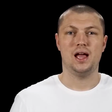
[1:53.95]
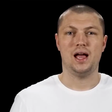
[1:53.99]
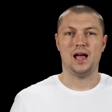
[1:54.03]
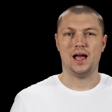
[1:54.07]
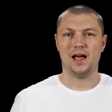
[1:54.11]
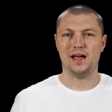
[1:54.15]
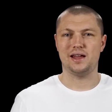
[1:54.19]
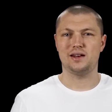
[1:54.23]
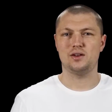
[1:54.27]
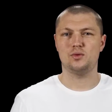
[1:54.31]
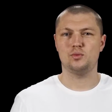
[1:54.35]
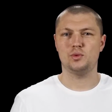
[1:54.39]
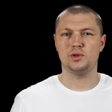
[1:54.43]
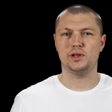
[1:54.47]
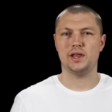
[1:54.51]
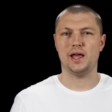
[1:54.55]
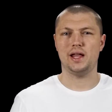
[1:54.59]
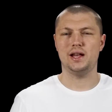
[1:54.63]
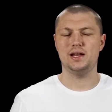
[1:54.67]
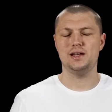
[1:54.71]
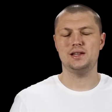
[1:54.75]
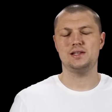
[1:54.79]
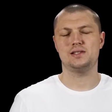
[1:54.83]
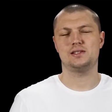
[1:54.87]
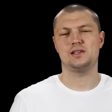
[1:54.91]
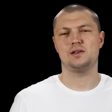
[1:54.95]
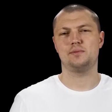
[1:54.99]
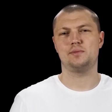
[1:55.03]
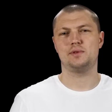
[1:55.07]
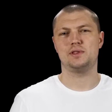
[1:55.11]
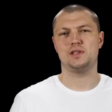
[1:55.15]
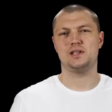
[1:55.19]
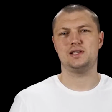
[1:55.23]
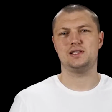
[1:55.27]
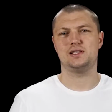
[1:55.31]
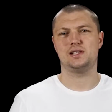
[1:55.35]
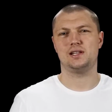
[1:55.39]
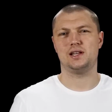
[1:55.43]
and we'll get into some of
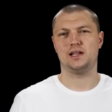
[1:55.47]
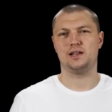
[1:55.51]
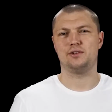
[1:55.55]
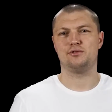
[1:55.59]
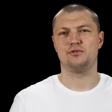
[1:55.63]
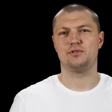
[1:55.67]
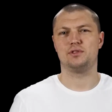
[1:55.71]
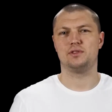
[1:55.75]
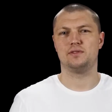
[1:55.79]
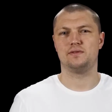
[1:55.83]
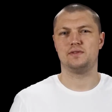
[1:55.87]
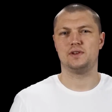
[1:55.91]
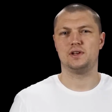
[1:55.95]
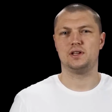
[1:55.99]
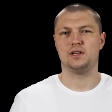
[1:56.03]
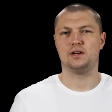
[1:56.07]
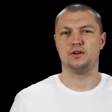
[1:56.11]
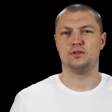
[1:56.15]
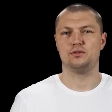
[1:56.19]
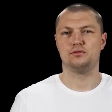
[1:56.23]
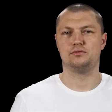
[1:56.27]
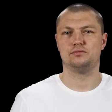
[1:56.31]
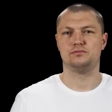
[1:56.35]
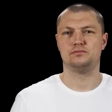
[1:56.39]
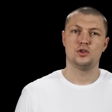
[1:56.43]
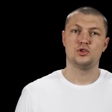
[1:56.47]
these later in the video.